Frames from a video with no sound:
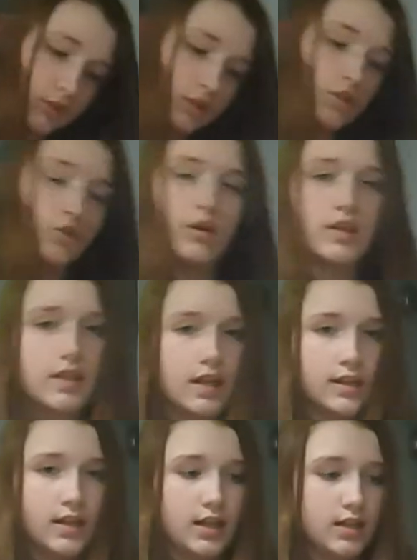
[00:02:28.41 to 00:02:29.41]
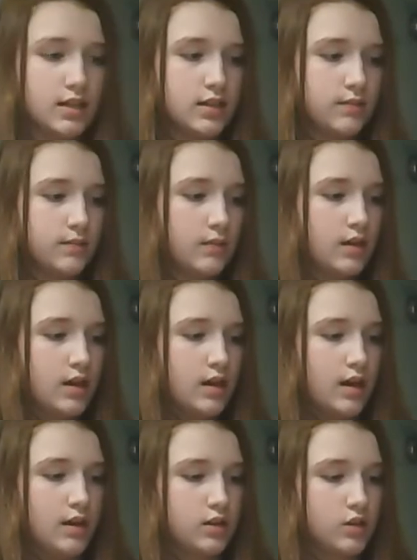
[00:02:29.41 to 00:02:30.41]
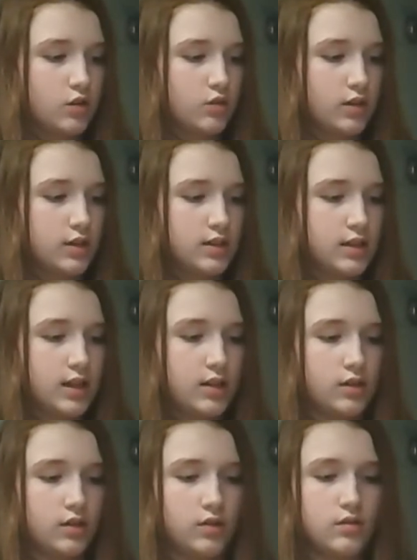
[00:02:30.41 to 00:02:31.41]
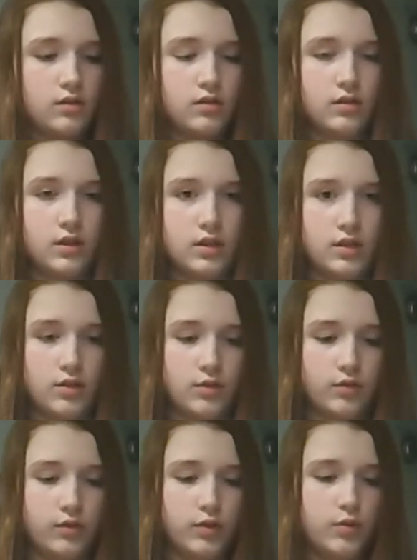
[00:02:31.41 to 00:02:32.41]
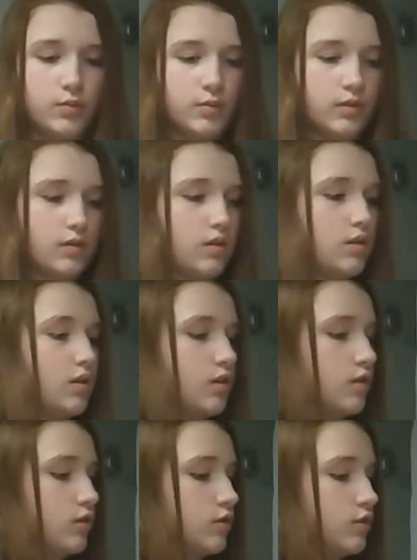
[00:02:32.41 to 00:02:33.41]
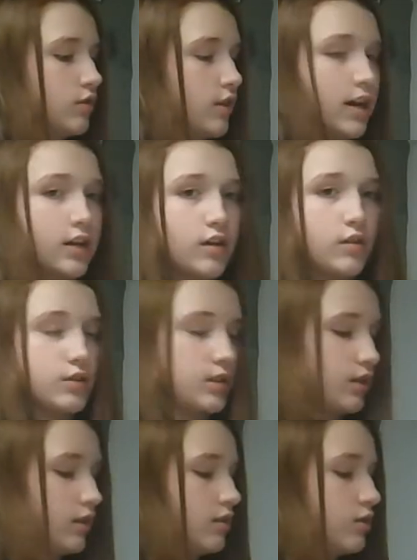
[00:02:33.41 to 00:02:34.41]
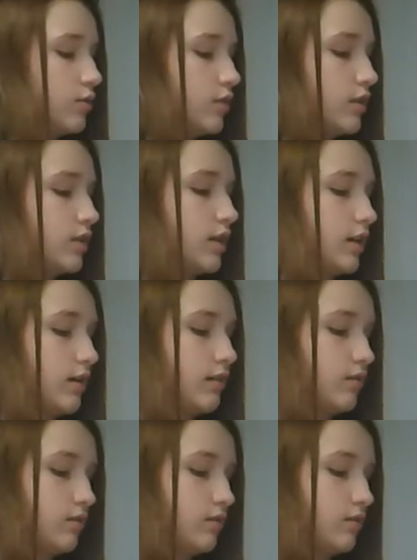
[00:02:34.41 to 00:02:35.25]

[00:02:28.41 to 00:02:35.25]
just going to take this, you're just going to want to stick it through this little loop so that it goes in towards here,